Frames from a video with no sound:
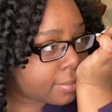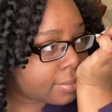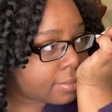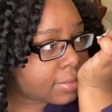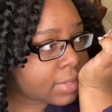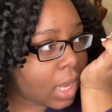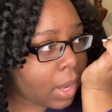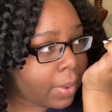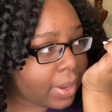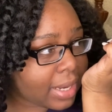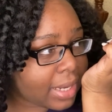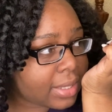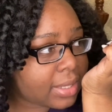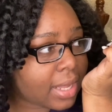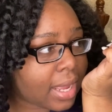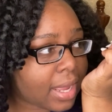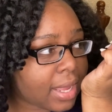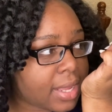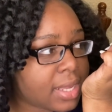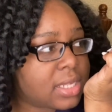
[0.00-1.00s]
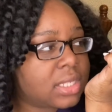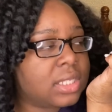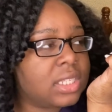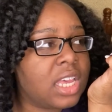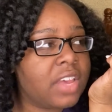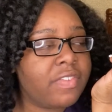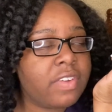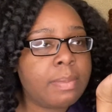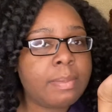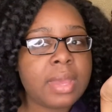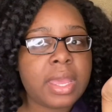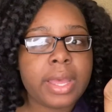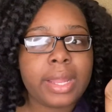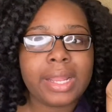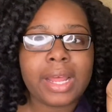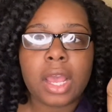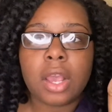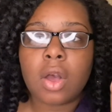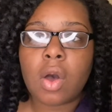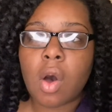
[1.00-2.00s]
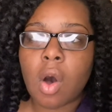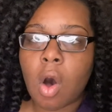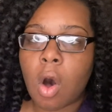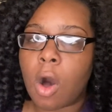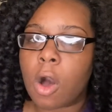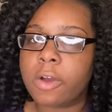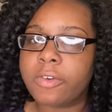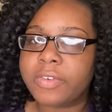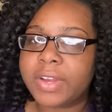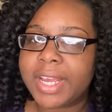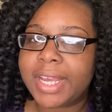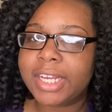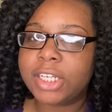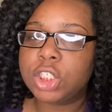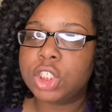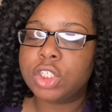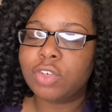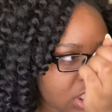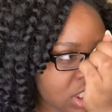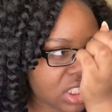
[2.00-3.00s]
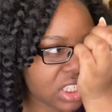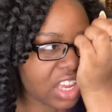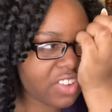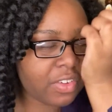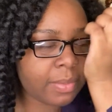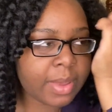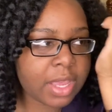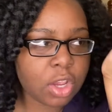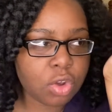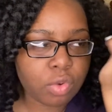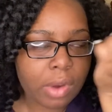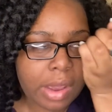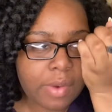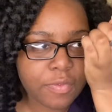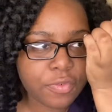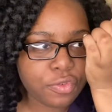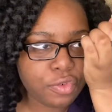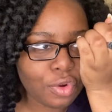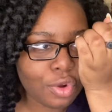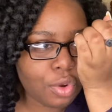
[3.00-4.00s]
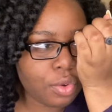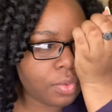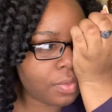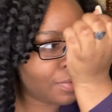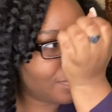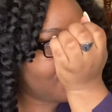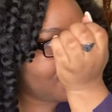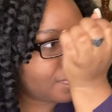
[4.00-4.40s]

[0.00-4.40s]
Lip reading: Oh, I like that. It's giving me like orange, just giving me grapefruit,